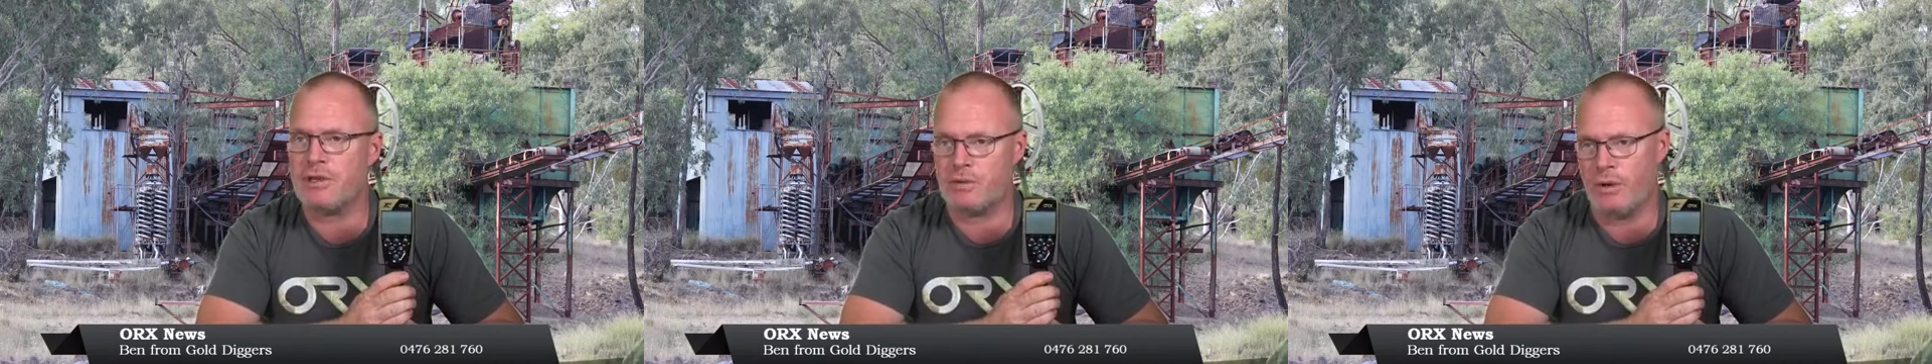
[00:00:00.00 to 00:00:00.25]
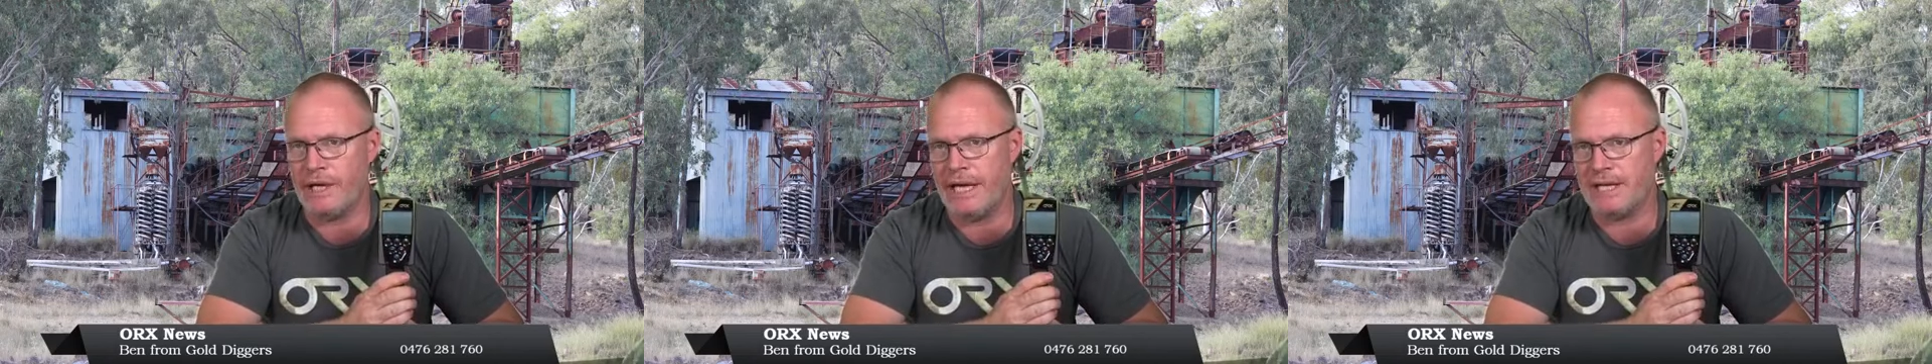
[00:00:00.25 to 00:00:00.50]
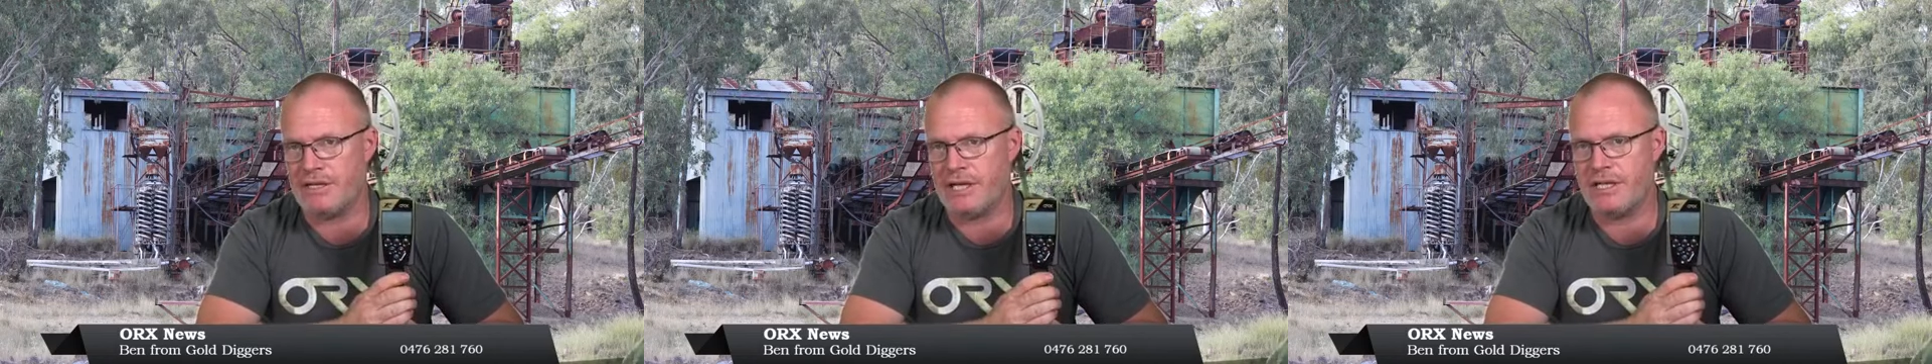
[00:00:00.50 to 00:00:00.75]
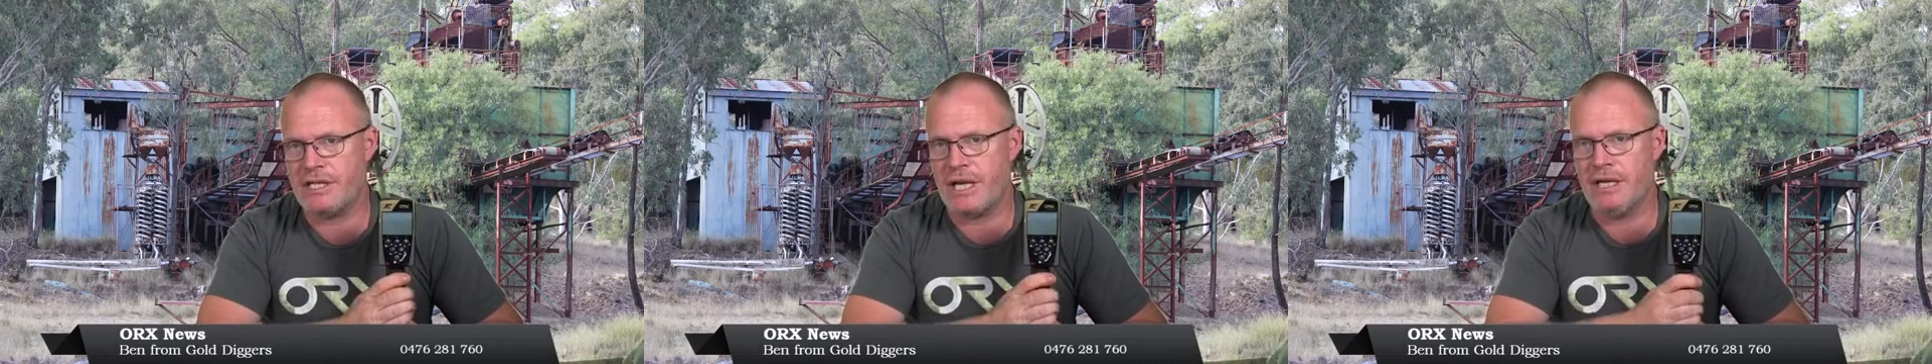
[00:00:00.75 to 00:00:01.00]
as what the
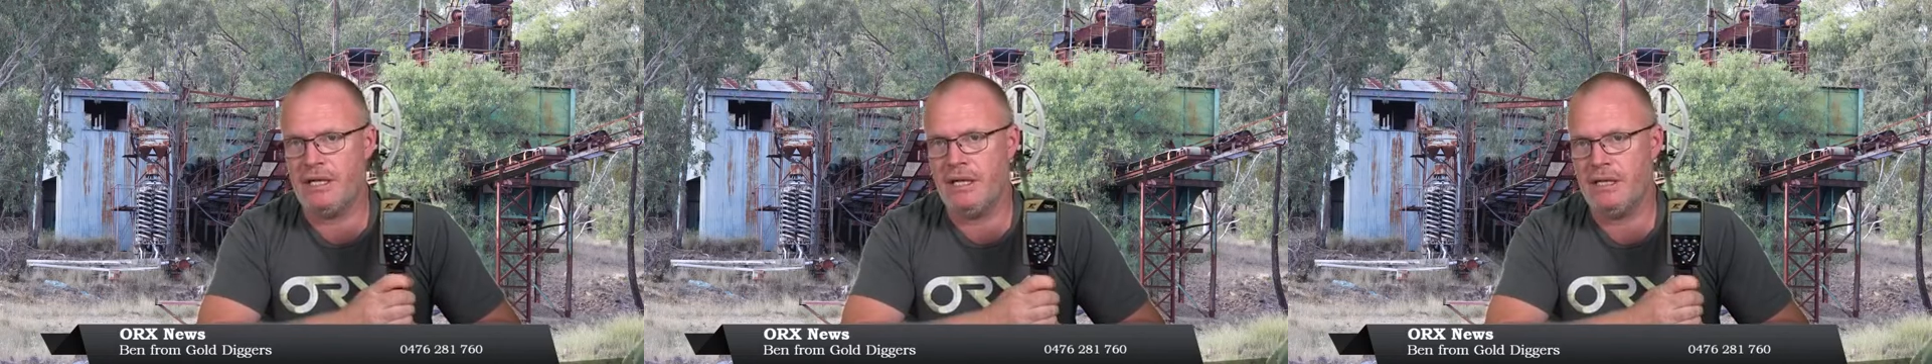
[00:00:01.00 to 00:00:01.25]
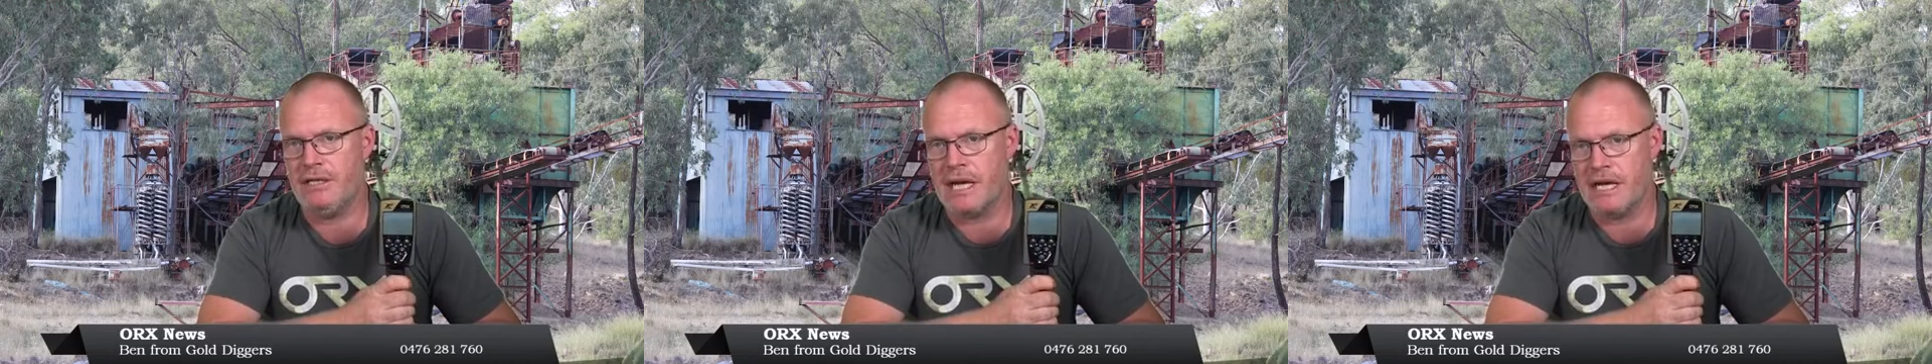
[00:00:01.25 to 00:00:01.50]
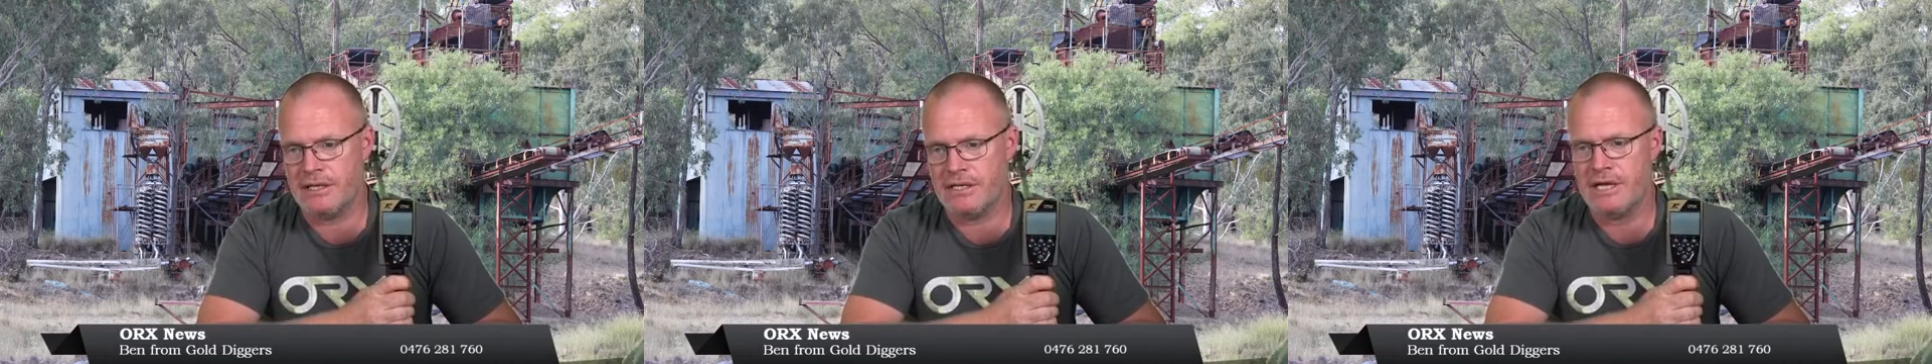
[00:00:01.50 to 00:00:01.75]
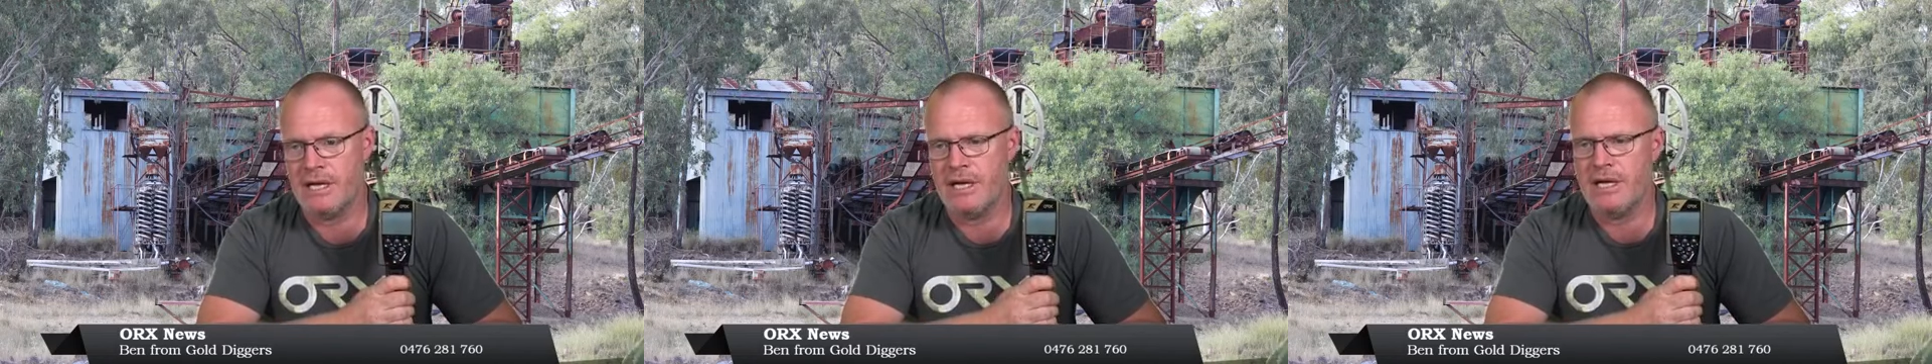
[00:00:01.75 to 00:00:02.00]
SDC does.